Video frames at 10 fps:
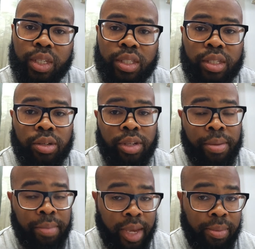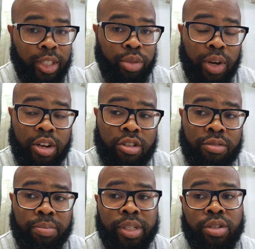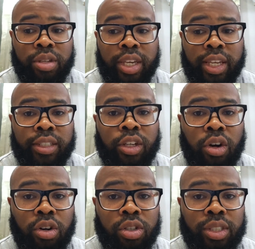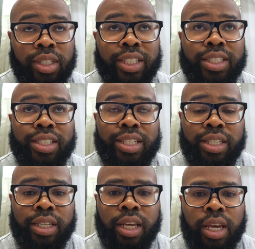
So it may be 12, but you can call and extend it